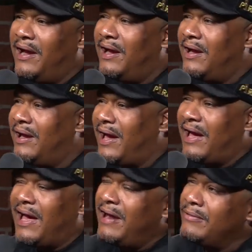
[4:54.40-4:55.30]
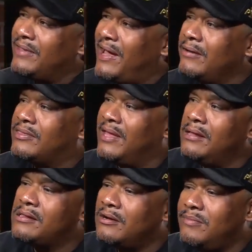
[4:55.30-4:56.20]
I I don't
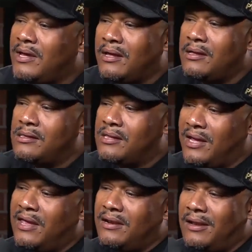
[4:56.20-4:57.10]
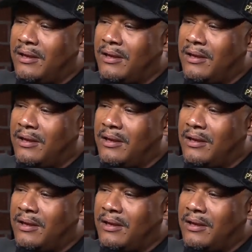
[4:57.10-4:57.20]
think so, because again,